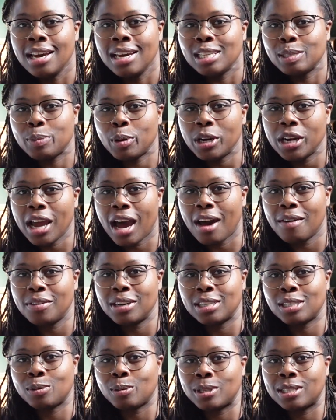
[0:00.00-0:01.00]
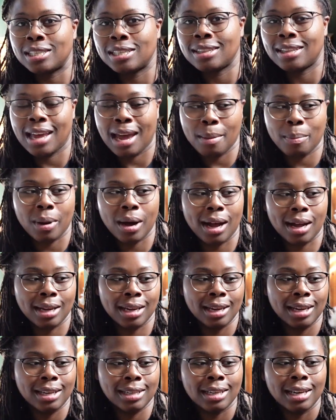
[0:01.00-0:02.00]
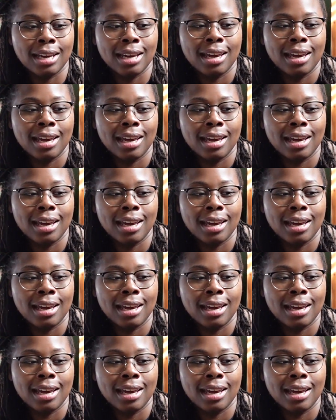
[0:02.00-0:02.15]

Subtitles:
is pretty obvious what's in that pocket.